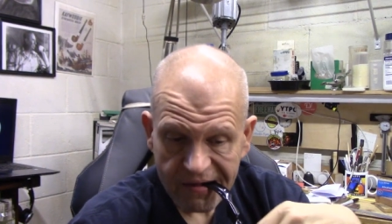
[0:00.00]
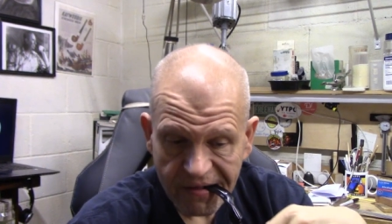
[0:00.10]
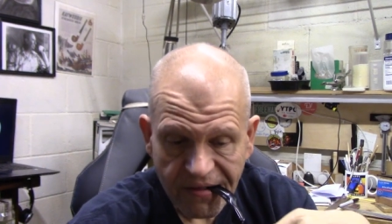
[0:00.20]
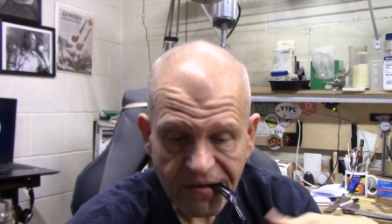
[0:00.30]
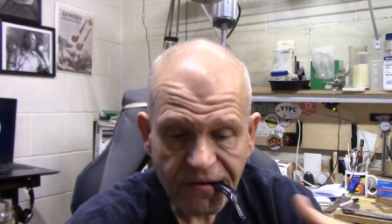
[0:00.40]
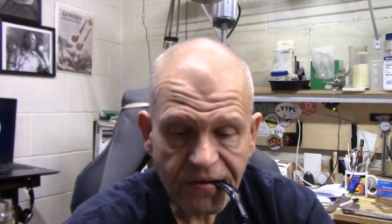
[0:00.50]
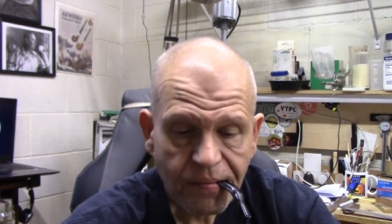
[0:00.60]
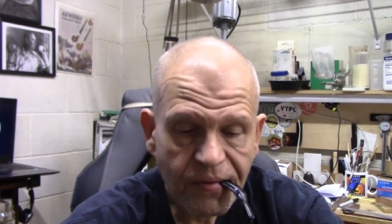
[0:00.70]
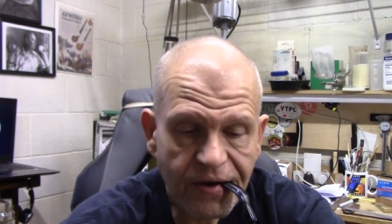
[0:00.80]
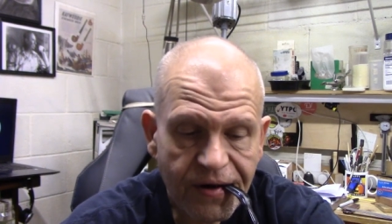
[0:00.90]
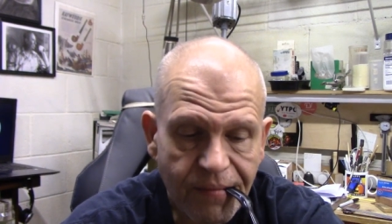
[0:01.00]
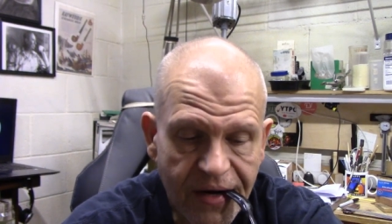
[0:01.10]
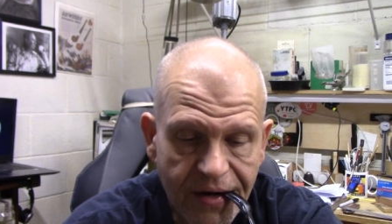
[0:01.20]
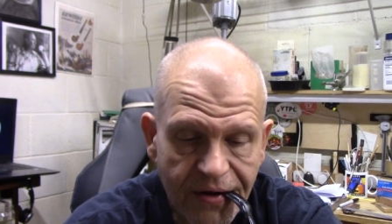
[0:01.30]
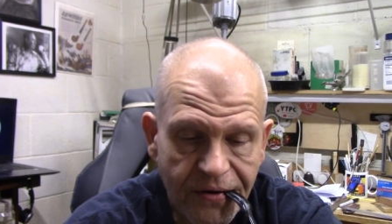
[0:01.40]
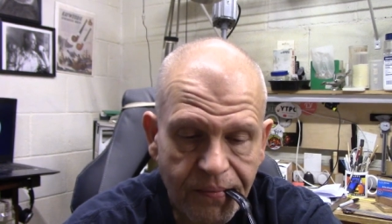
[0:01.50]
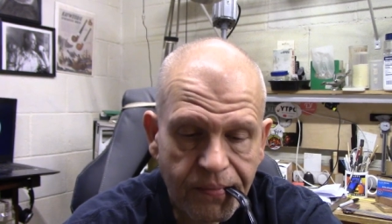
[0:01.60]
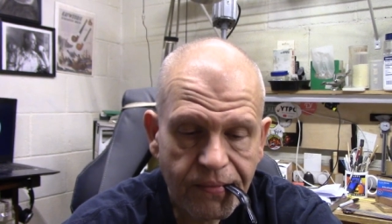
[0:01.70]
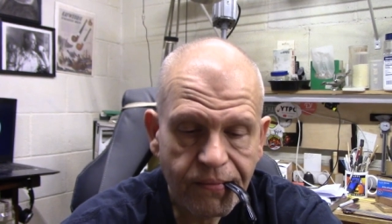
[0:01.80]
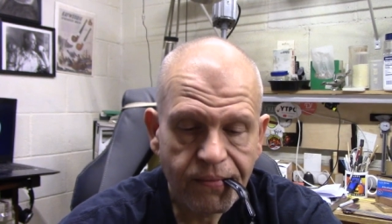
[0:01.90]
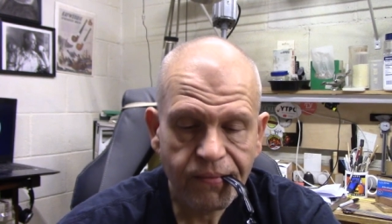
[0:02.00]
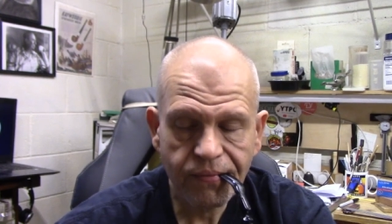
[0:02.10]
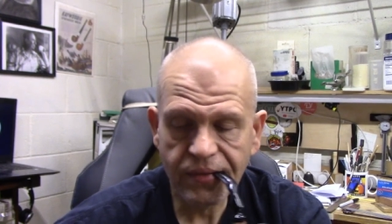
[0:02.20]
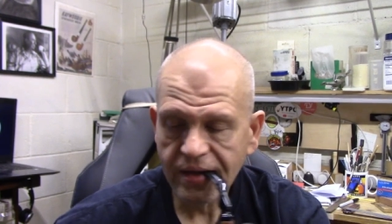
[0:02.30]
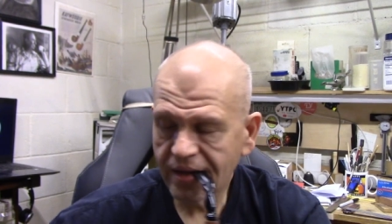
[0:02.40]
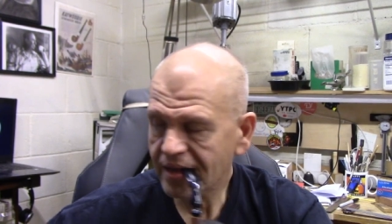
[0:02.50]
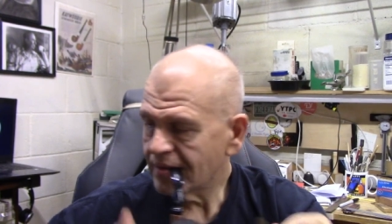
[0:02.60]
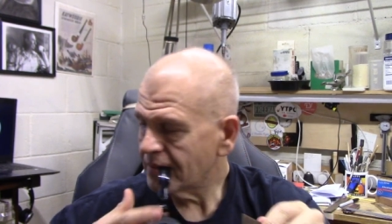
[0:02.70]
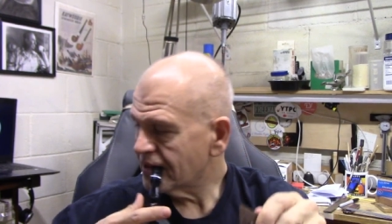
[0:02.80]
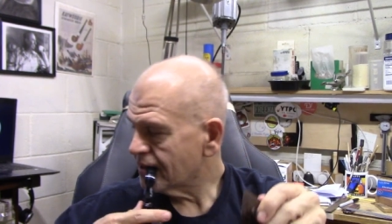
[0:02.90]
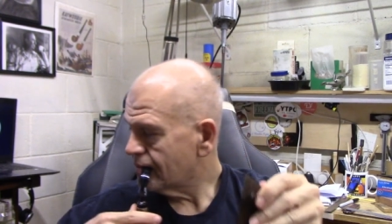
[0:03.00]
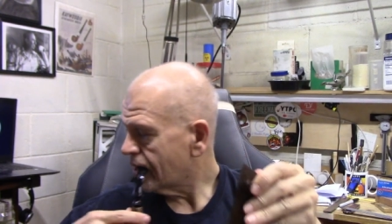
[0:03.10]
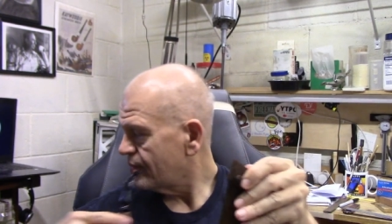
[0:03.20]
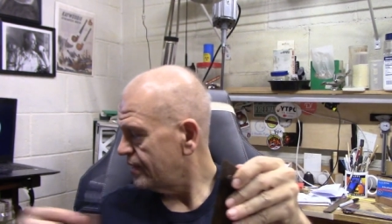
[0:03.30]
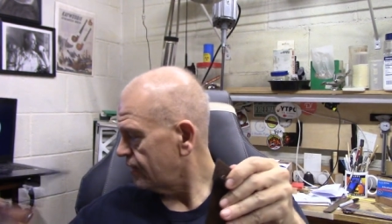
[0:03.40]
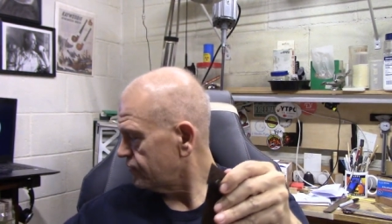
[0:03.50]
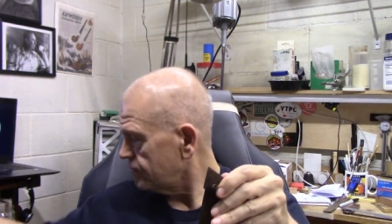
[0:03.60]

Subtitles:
This is the blade mechanism. And let me put the pipe down for a